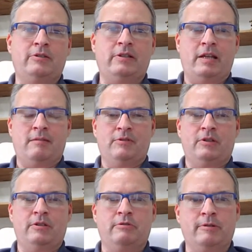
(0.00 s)
It said
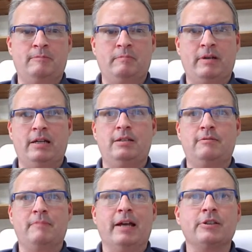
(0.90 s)
Amazon trimmed my
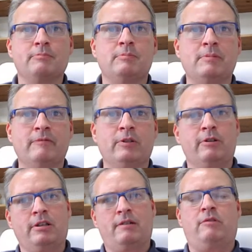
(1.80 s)
maximum
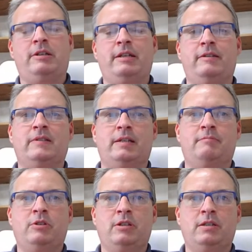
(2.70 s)
inventory level. I need to send
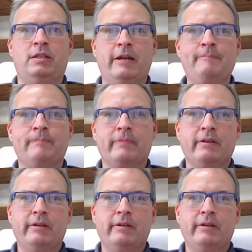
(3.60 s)
them to you today.